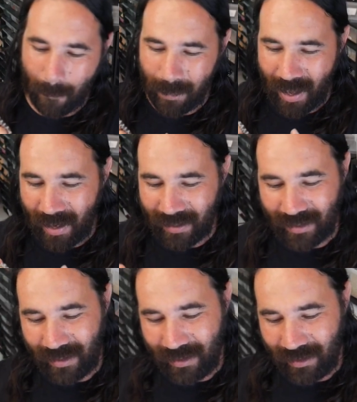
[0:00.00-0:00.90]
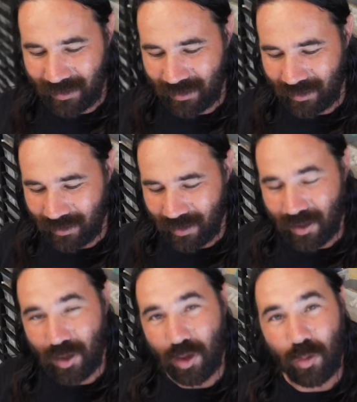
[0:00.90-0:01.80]
back in
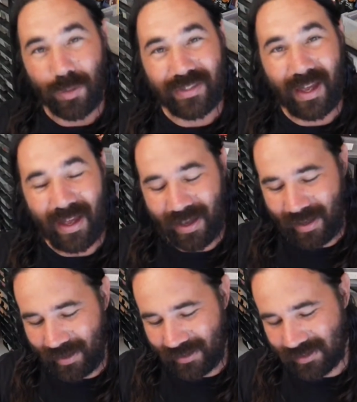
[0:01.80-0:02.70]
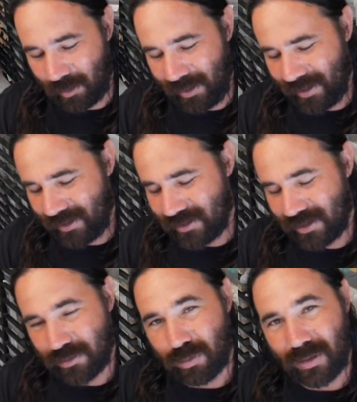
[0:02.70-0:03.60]
with the egg so he could
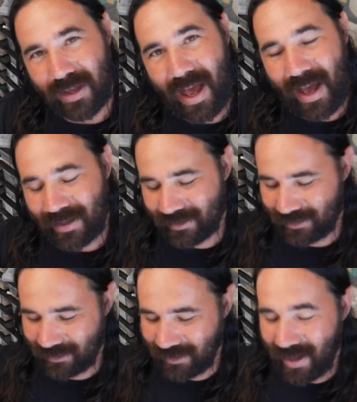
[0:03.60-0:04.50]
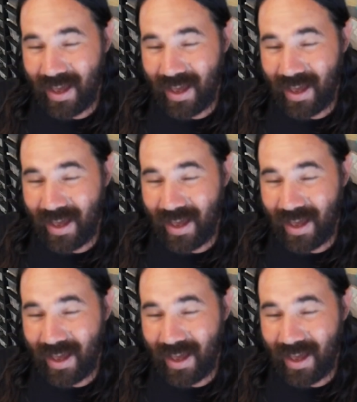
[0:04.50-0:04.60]
just relax.